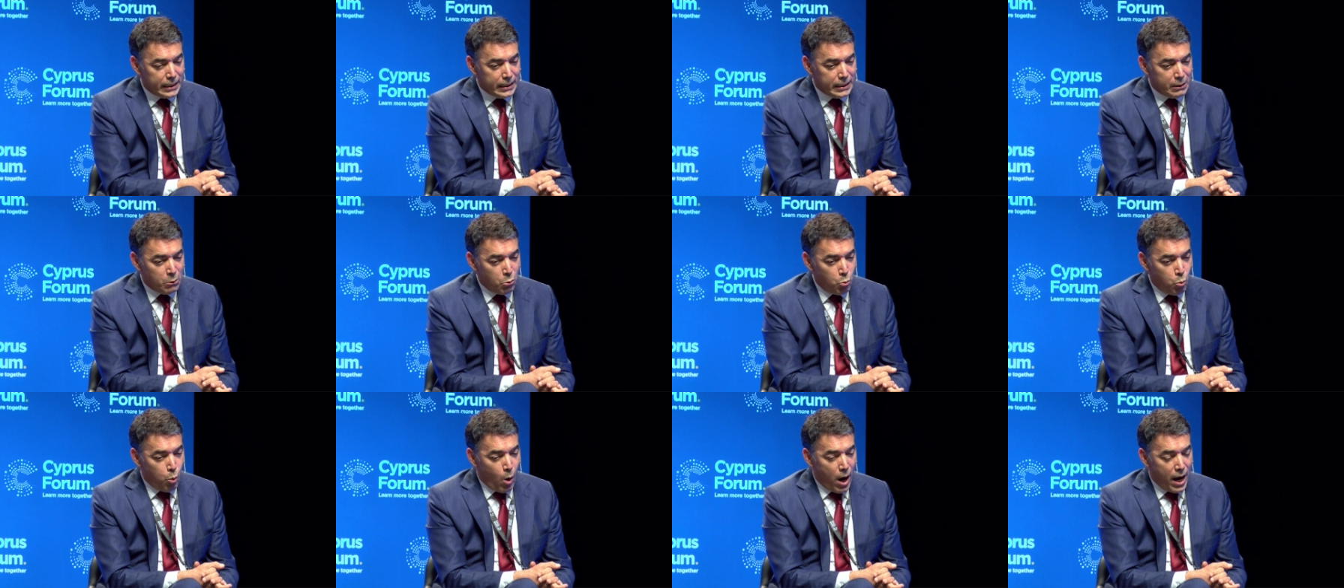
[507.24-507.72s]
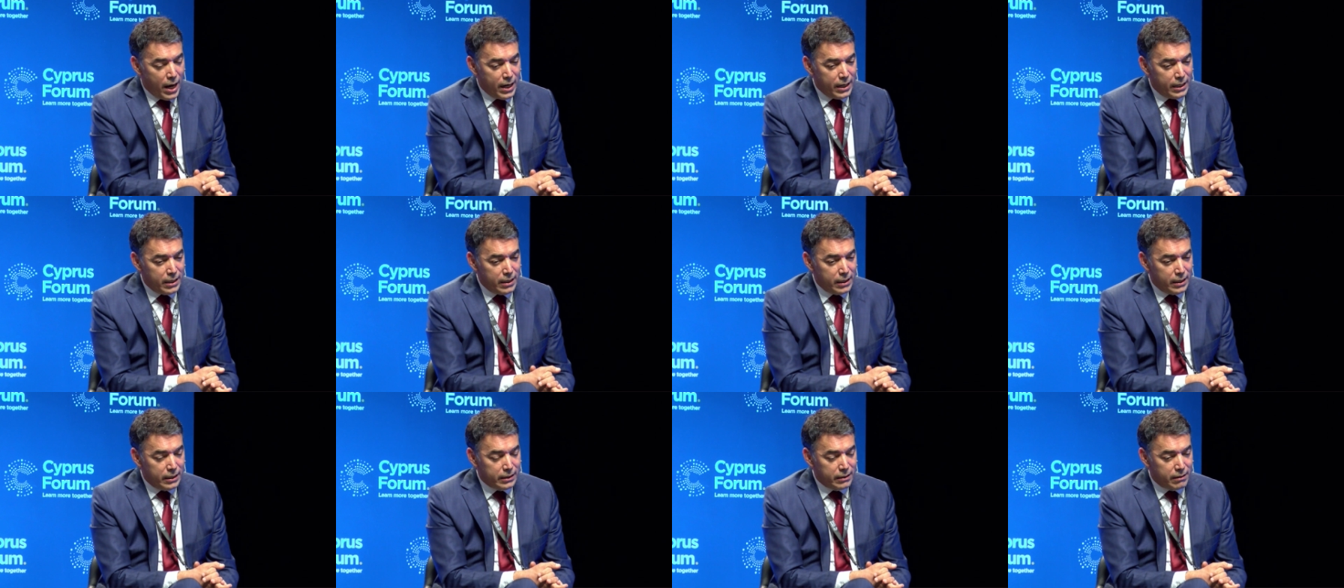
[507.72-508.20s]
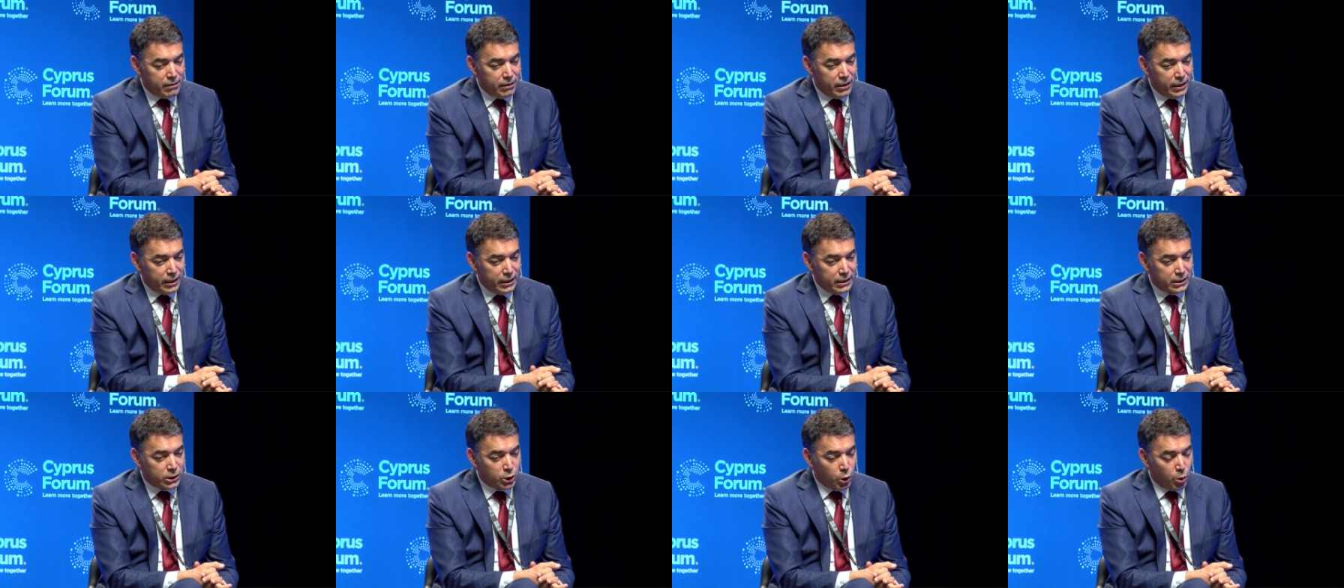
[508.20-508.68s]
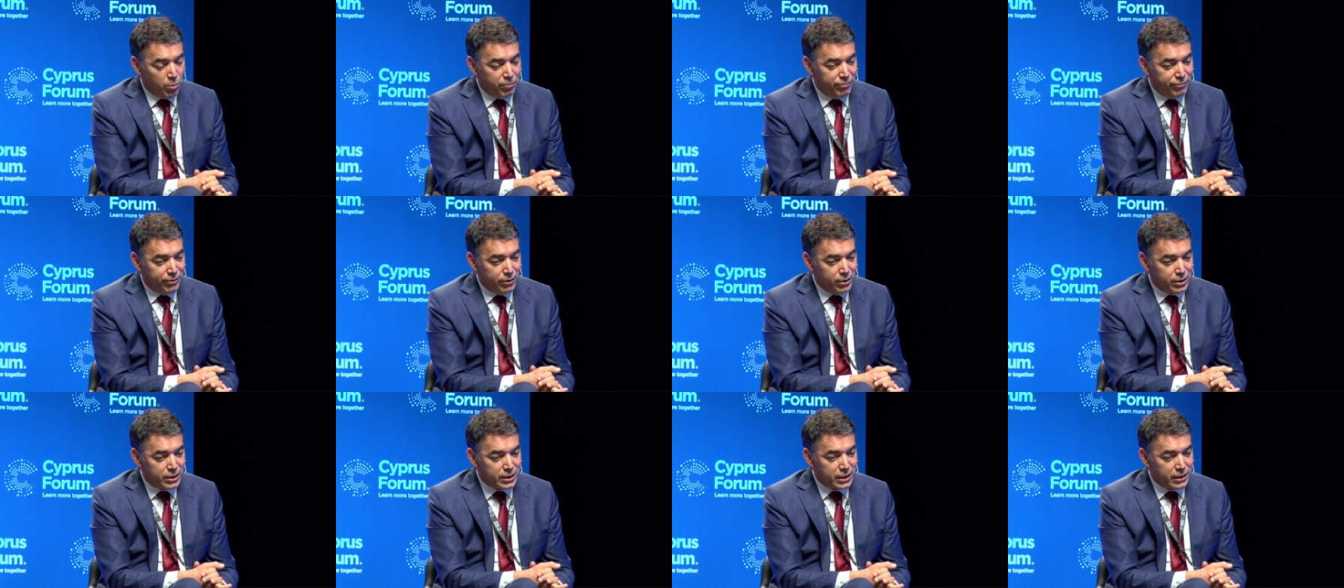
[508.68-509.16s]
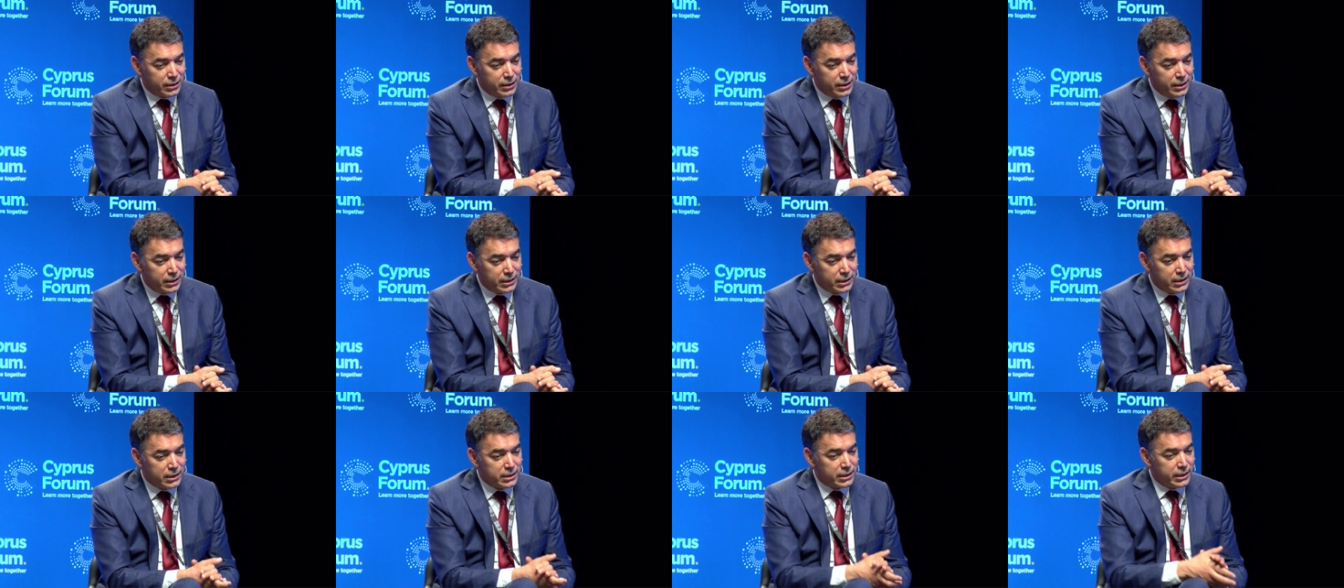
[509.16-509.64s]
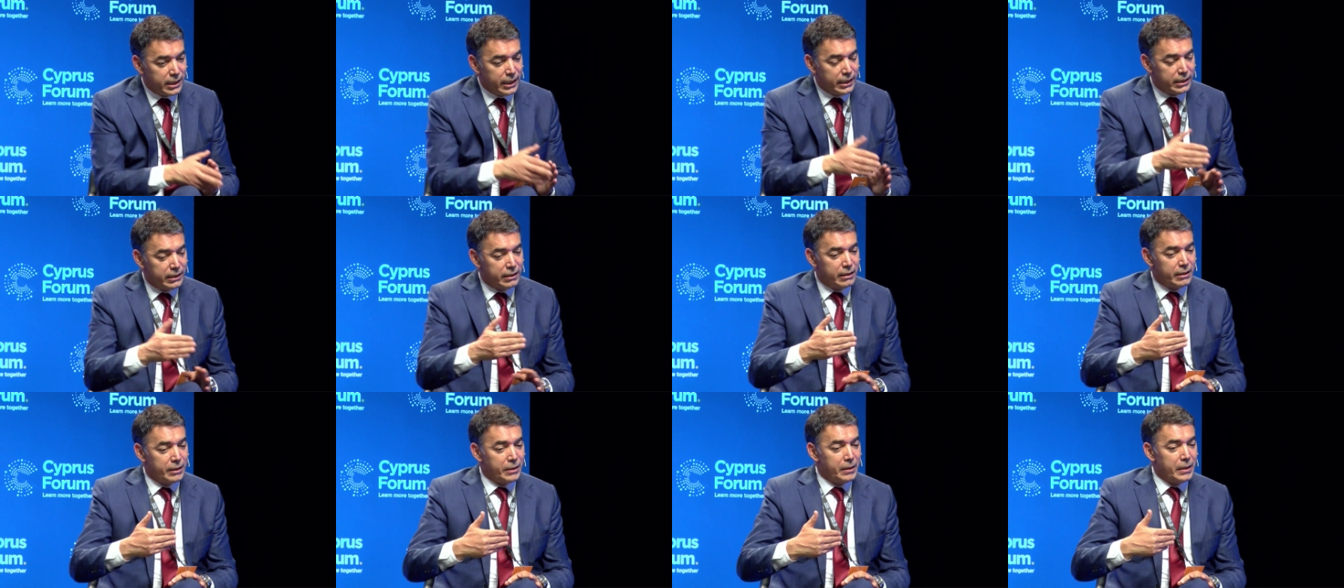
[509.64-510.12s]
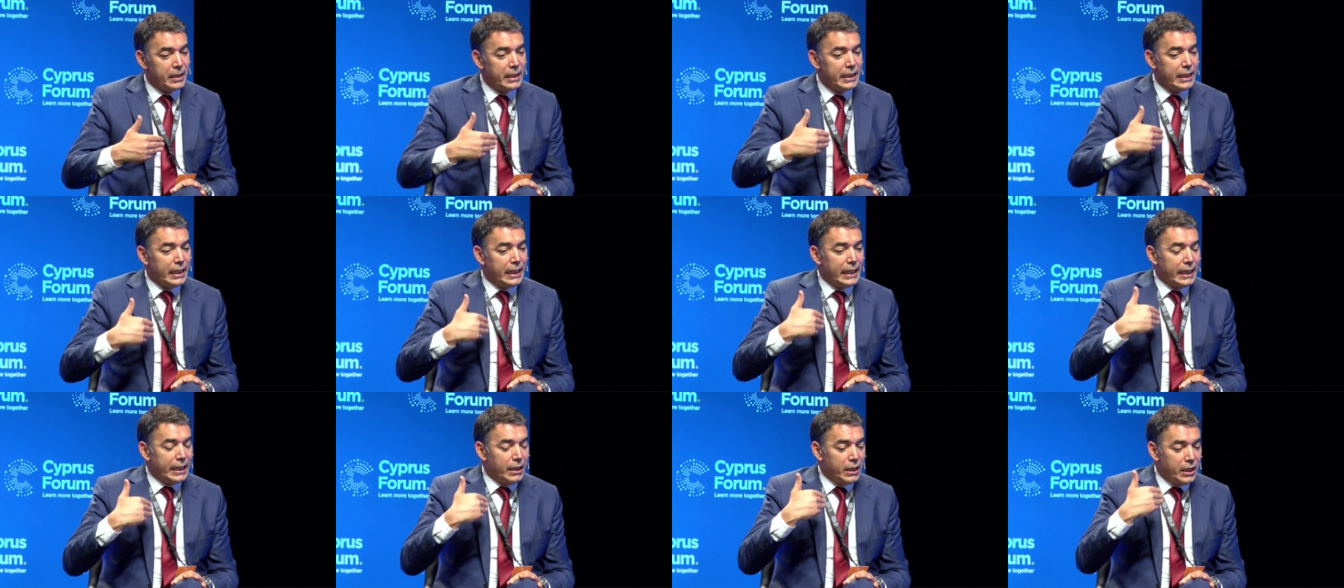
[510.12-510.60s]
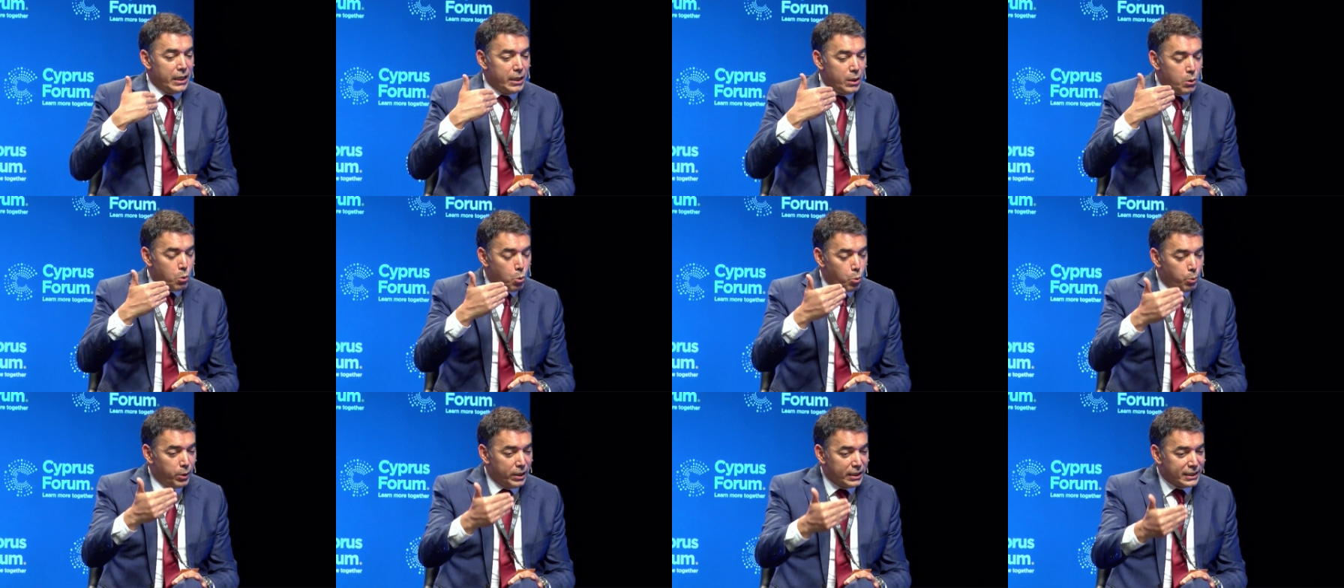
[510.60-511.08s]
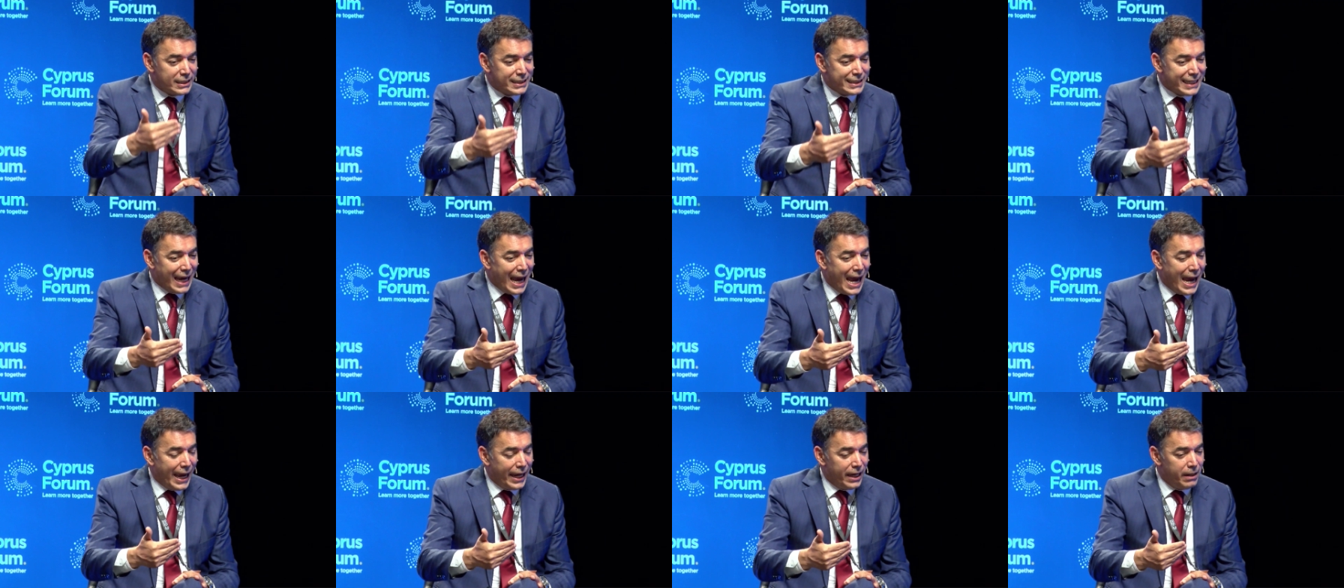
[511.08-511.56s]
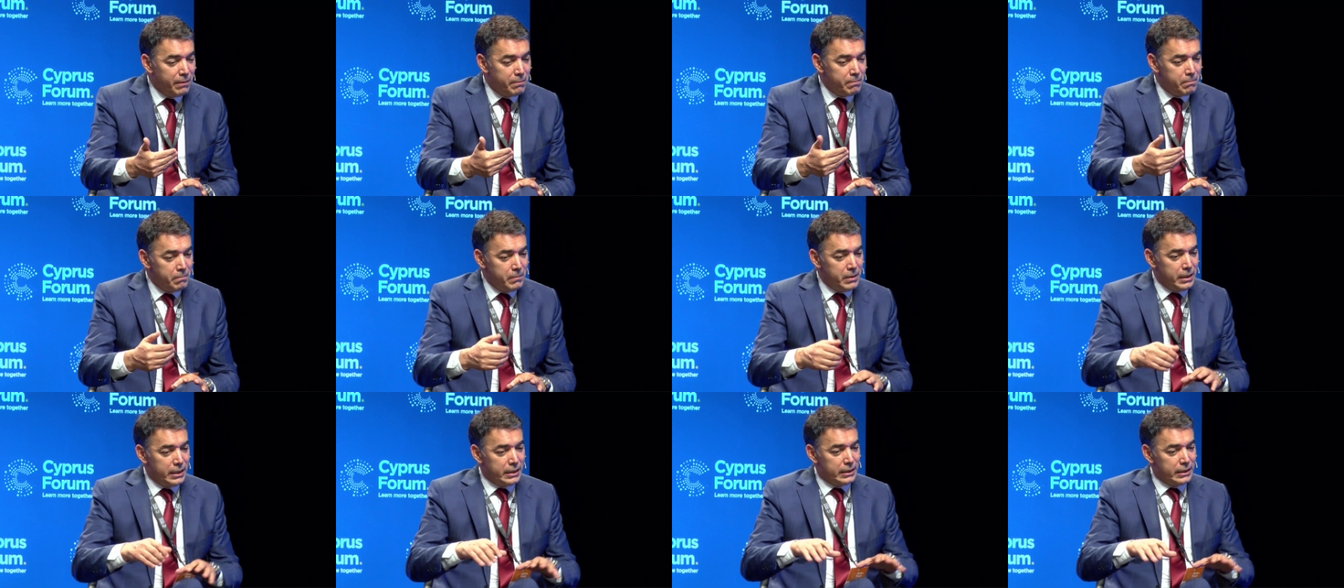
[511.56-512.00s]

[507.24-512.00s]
one thing is obvious, and this is that with time,